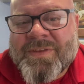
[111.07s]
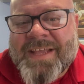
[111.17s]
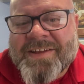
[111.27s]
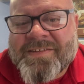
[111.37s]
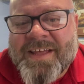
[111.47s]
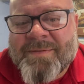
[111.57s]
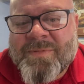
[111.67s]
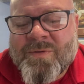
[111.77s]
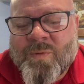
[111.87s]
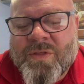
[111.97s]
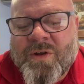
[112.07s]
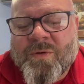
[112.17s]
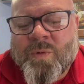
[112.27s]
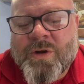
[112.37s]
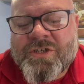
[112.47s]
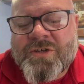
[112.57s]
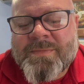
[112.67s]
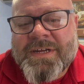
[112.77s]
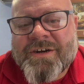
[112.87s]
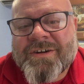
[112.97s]
test them with your moisture
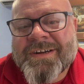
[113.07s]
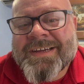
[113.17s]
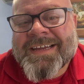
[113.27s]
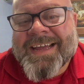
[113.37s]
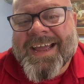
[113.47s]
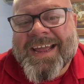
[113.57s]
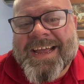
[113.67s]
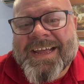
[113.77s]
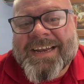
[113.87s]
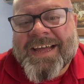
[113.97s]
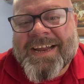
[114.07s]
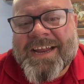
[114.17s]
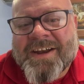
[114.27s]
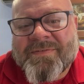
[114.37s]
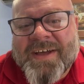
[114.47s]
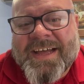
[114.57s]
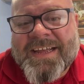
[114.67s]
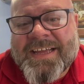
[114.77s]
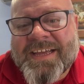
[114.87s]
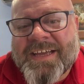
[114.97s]
meter and identify
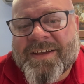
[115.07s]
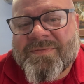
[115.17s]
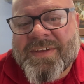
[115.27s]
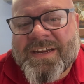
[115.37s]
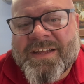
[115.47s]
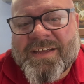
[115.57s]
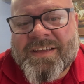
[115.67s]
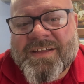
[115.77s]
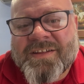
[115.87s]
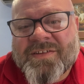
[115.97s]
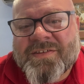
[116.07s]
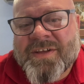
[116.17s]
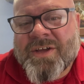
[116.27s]
if it is